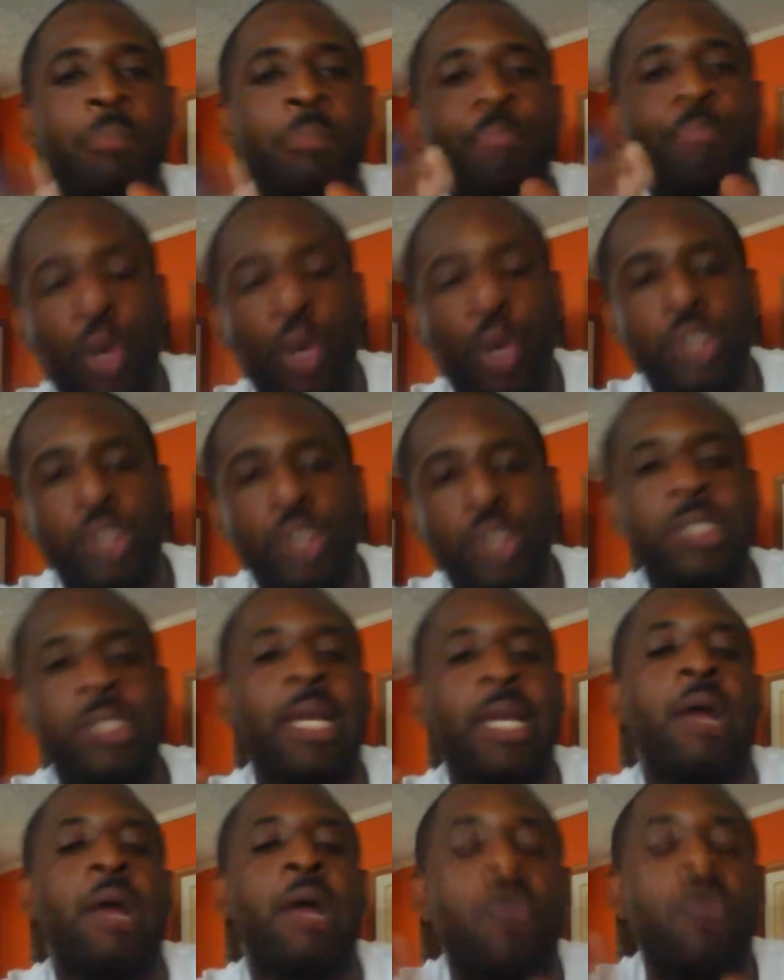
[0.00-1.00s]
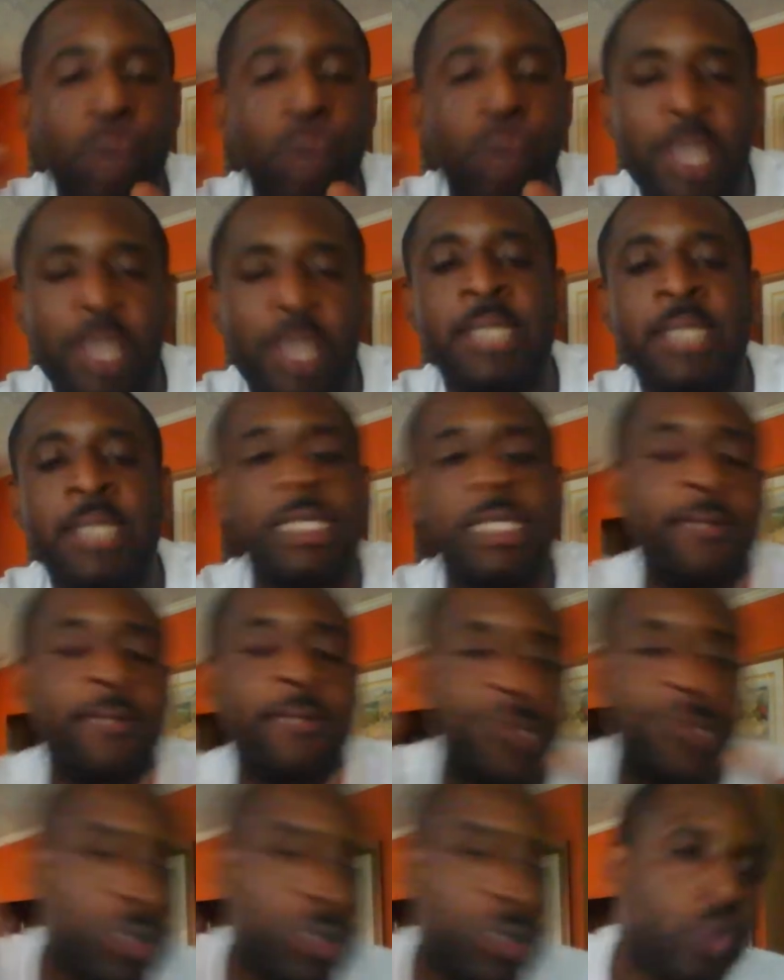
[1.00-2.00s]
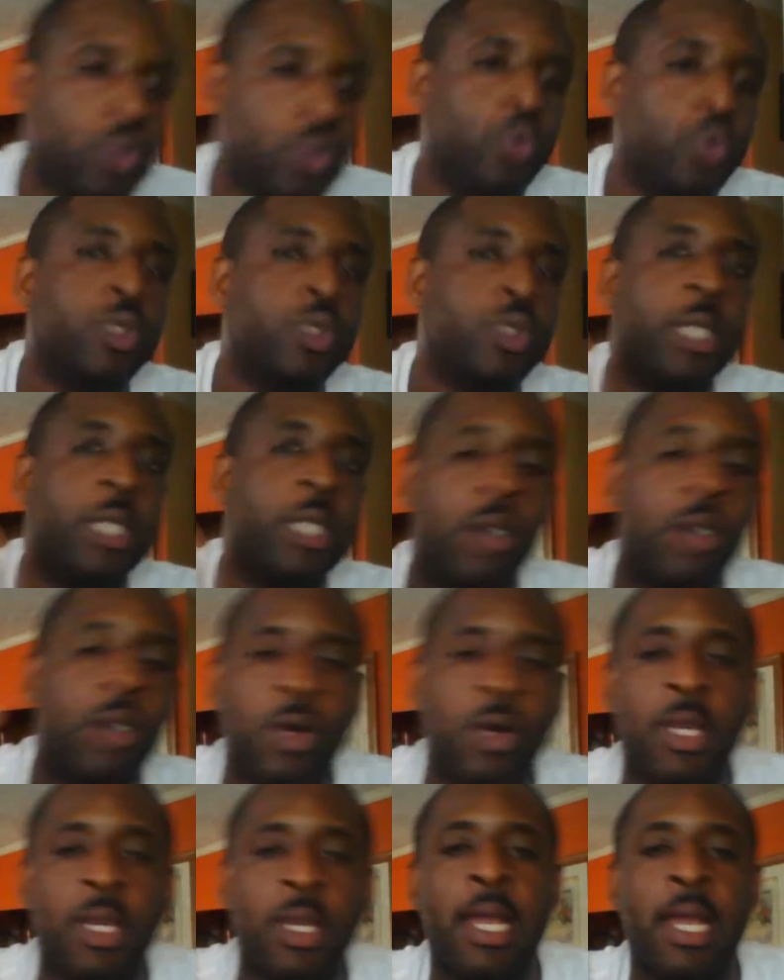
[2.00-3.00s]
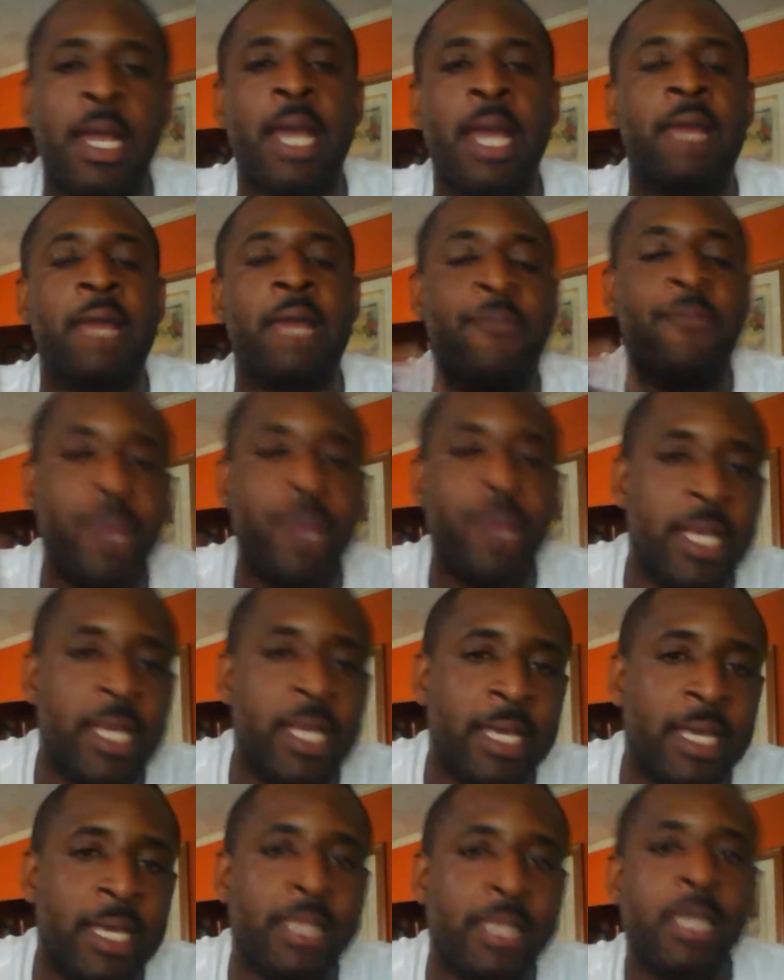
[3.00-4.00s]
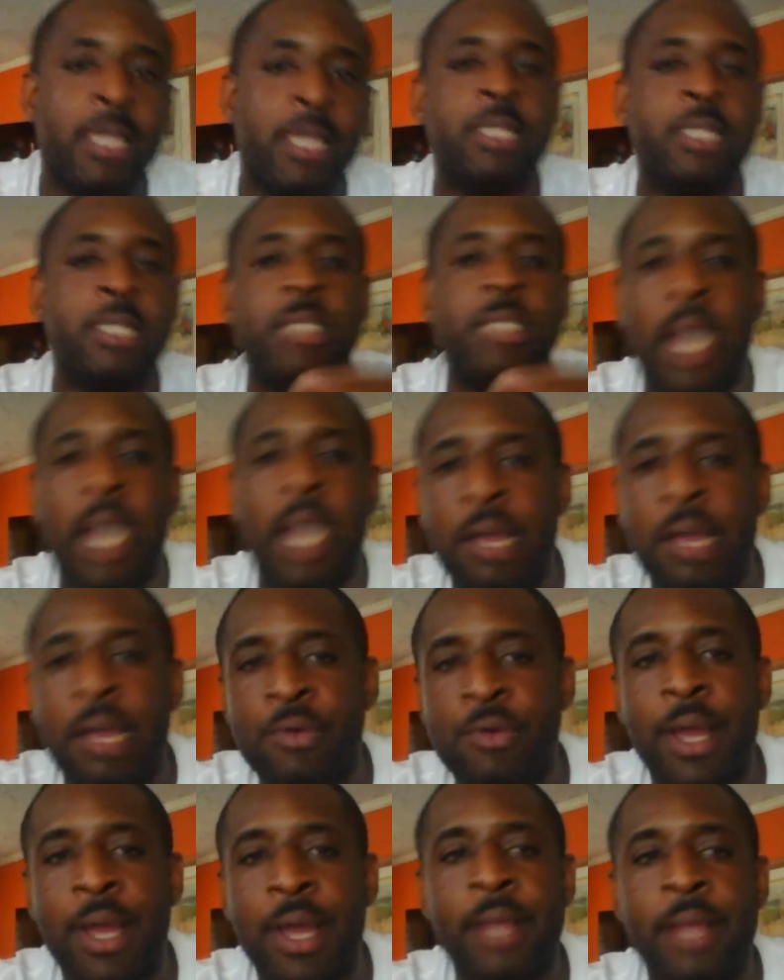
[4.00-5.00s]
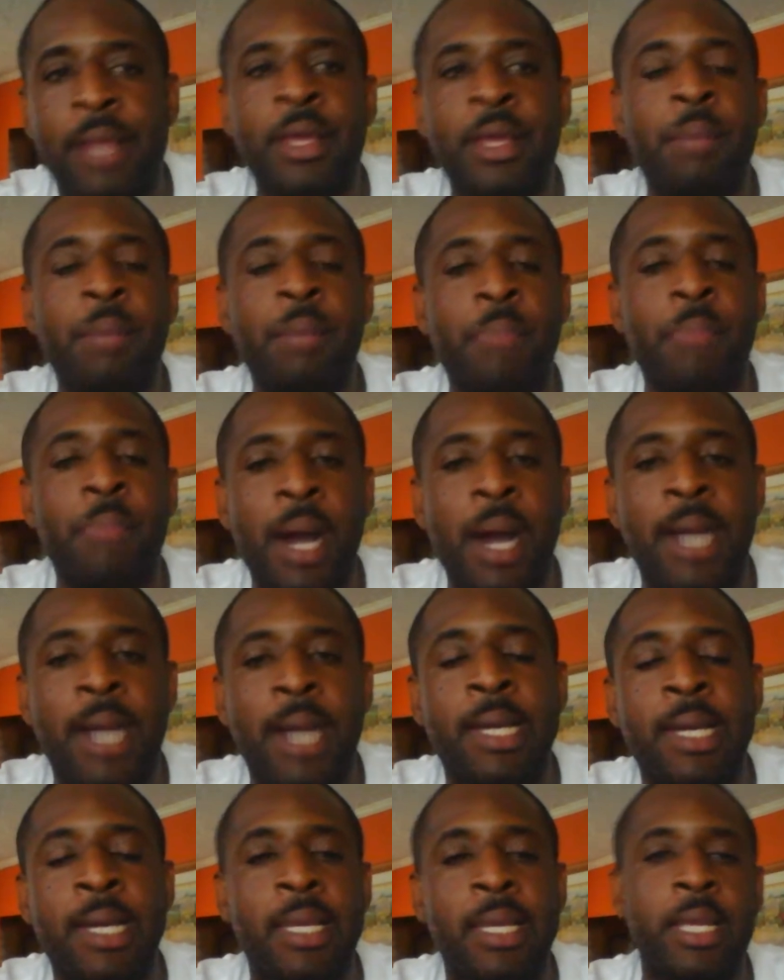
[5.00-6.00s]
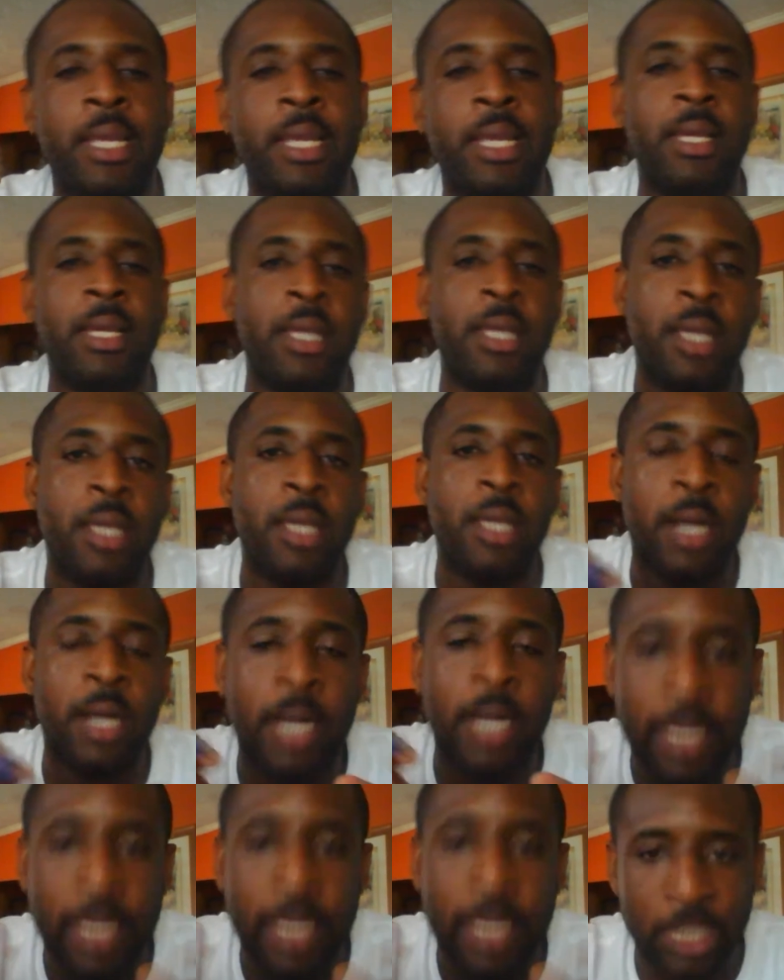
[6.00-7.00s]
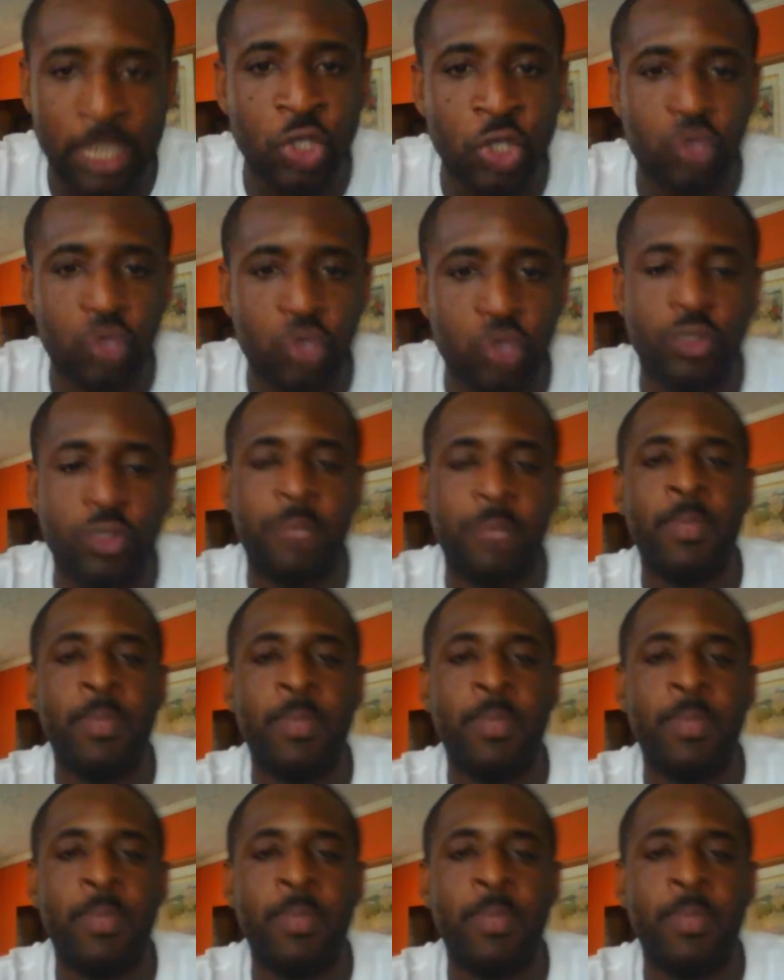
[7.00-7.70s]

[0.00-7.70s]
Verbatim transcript: books that are relative to the online affiliate direct marketing uh, industry.